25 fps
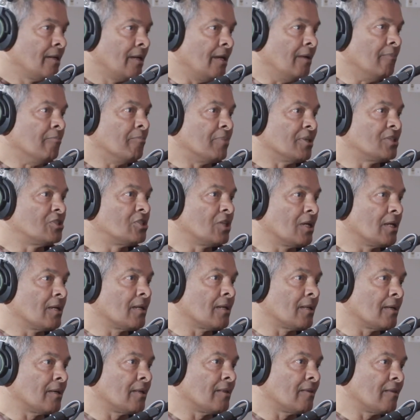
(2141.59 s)
in
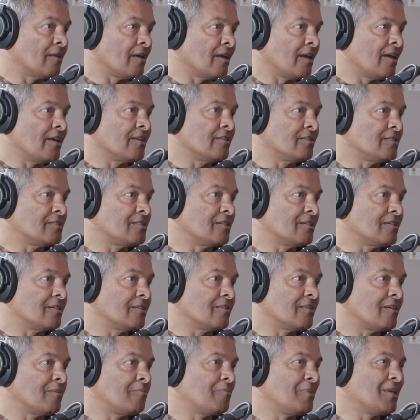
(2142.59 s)
particular in the
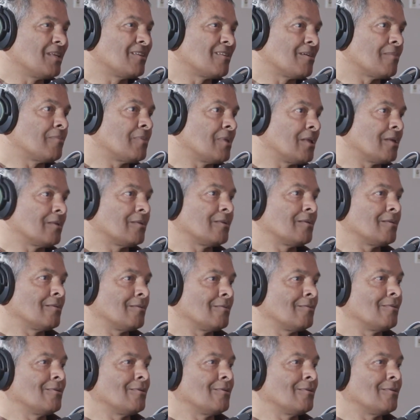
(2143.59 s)
ANC. They picked up that